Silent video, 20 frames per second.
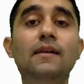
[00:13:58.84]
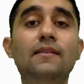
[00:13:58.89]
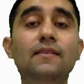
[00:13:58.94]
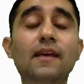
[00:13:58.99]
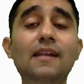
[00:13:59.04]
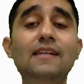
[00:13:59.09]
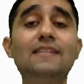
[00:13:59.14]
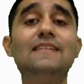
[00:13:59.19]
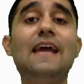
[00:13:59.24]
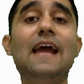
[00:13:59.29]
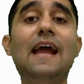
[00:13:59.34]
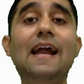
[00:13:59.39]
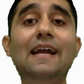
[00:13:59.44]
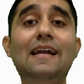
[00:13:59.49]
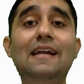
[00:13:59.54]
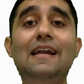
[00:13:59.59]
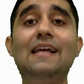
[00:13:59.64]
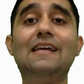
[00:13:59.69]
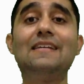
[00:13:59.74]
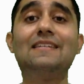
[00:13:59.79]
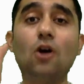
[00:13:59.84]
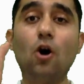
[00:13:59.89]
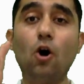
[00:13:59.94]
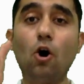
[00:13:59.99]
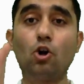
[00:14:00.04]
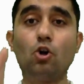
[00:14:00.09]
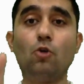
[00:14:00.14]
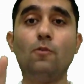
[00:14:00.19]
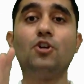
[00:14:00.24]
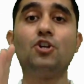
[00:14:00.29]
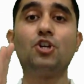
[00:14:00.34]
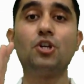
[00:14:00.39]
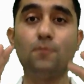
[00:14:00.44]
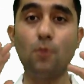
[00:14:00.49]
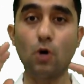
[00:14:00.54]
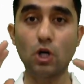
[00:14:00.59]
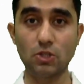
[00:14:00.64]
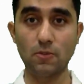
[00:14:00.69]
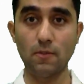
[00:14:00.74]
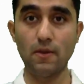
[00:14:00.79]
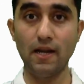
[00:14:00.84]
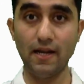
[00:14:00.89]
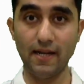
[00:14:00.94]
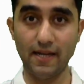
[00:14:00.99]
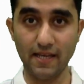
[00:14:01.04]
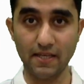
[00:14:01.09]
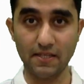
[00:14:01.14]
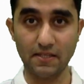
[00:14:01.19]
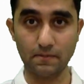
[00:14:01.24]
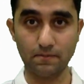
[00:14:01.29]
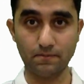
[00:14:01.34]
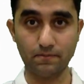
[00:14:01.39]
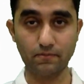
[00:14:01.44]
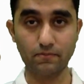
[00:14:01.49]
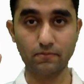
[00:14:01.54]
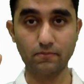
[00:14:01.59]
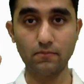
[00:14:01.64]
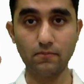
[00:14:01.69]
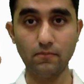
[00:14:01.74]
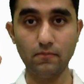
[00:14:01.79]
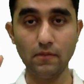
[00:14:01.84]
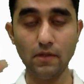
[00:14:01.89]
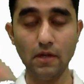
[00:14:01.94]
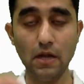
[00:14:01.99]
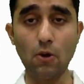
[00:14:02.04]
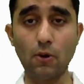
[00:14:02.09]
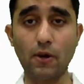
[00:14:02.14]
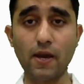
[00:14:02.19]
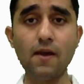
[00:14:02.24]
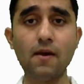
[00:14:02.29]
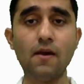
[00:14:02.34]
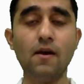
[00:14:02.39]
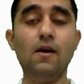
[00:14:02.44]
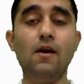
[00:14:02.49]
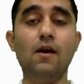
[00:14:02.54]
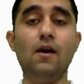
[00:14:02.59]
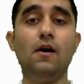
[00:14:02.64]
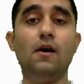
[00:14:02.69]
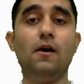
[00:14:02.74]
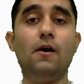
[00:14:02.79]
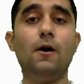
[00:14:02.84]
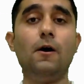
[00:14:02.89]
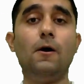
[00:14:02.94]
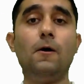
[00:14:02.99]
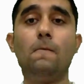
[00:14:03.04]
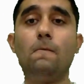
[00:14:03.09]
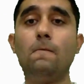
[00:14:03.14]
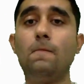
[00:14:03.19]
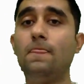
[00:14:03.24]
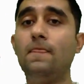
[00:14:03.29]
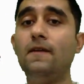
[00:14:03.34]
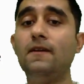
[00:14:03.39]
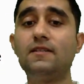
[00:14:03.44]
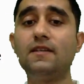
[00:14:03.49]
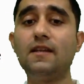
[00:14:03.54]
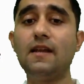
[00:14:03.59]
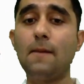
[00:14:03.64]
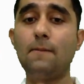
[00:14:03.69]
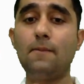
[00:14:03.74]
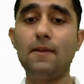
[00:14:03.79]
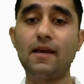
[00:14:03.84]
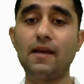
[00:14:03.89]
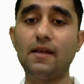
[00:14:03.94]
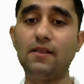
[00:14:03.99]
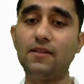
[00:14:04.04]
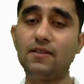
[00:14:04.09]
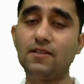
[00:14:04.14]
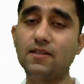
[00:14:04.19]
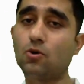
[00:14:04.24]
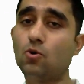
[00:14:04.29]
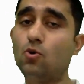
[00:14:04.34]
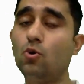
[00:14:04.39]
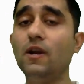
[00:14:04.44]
there is endless automation possibilities. Okay, uh, there is an applic there's a